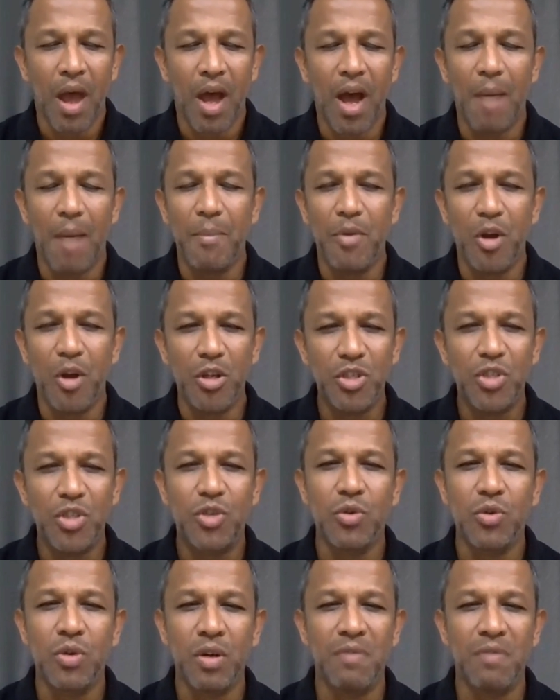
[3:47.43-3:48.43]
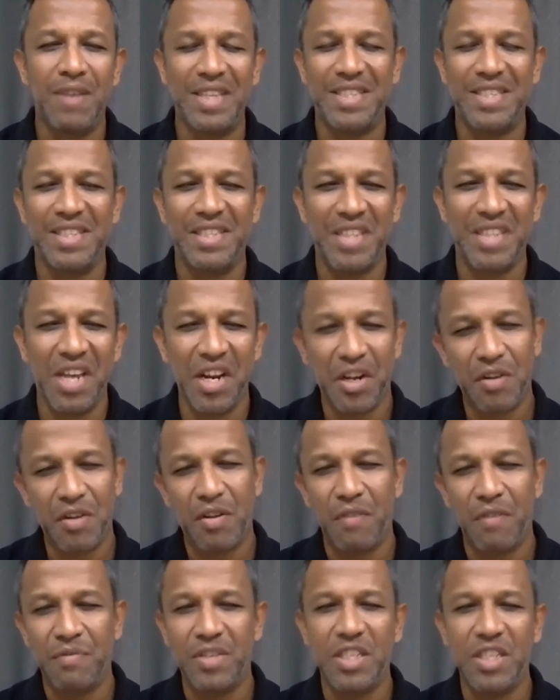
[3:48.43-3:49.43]
I'm not sure what the
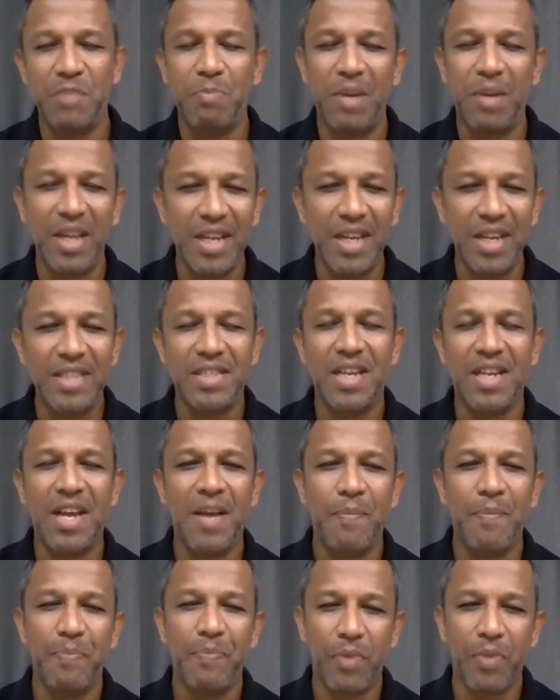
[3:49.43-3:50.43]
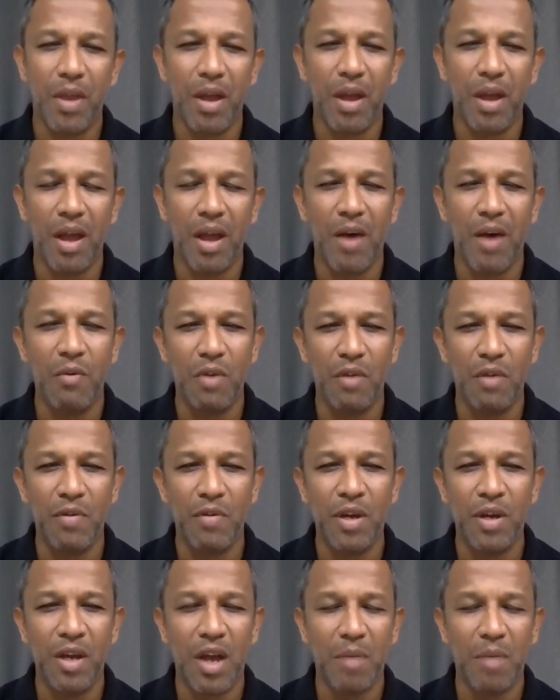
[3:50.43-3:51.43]
status of these players are.
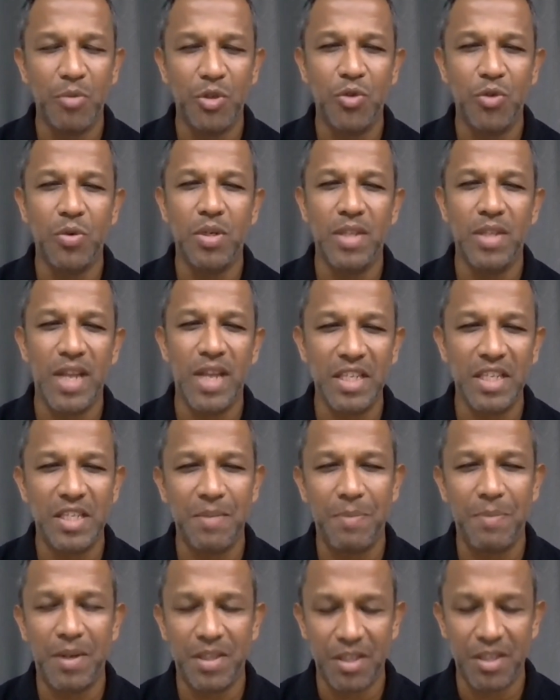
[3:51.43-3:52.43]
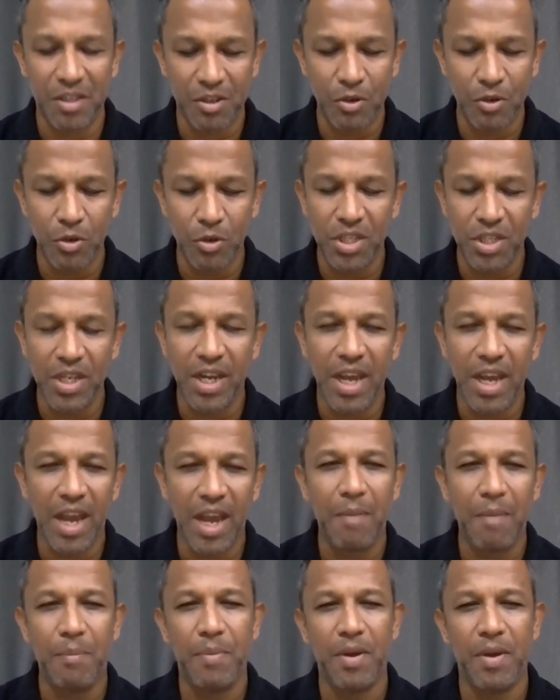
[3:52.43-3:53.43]
However, I'm sure that Isipathana coaching
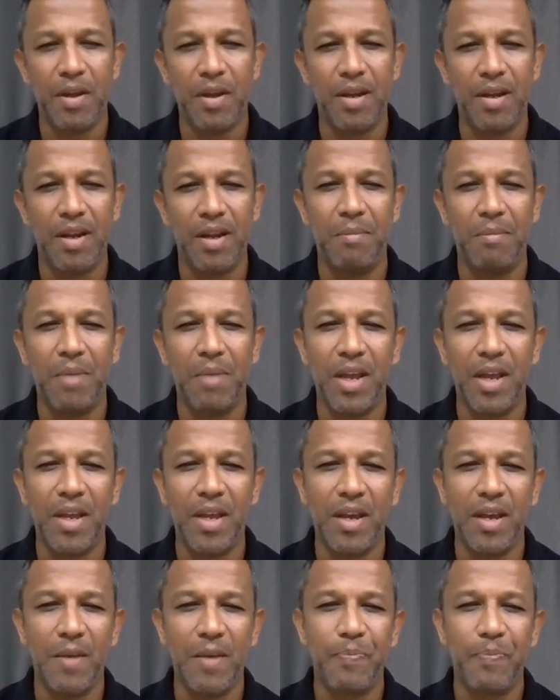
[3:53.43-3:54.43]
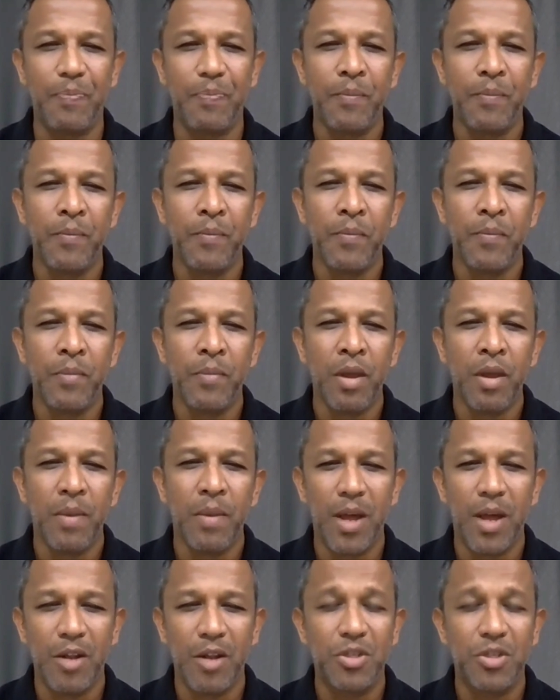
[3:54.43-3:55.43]
camp led by
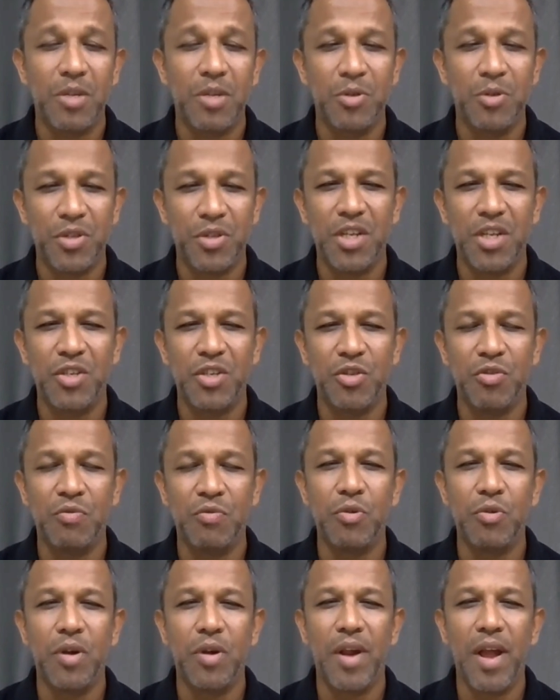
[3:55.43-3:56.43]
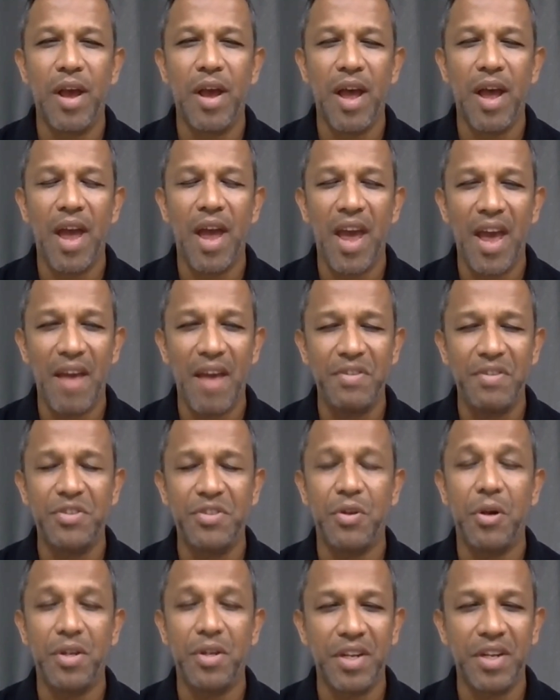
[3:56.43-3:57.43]
Danushka Boteju would have
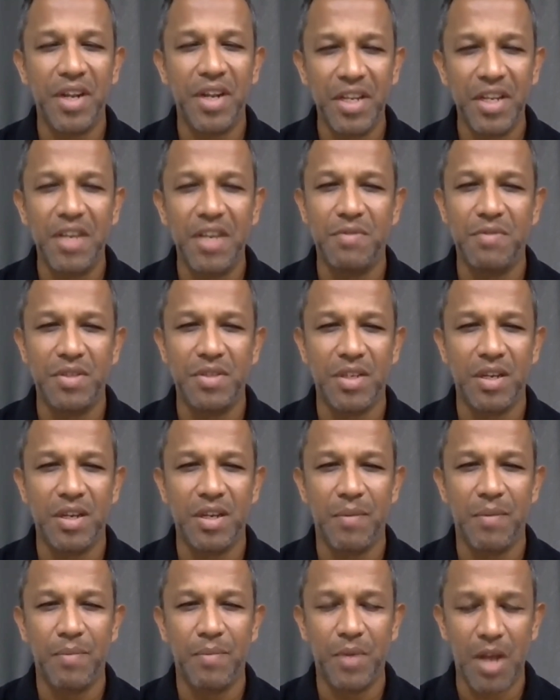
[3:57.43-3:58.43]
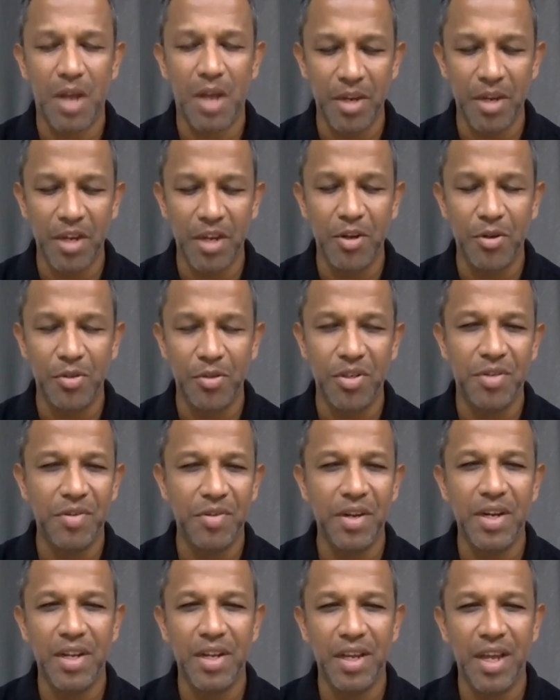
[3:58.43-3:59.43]
his alternatives coming into the
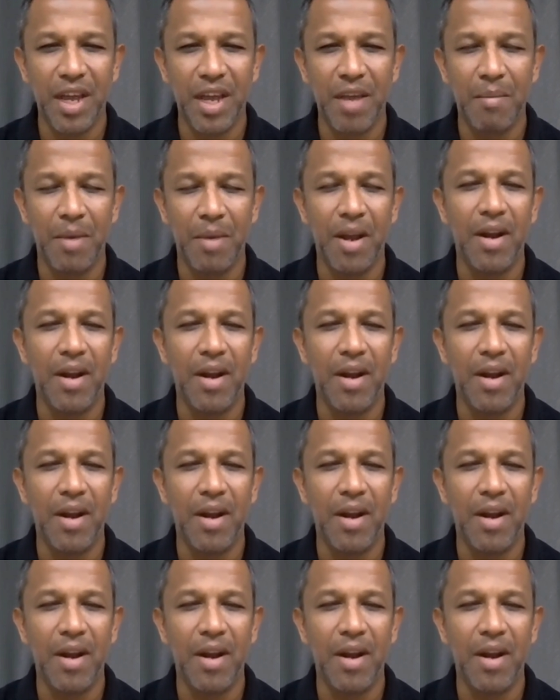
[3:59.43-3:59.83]
Trinity game.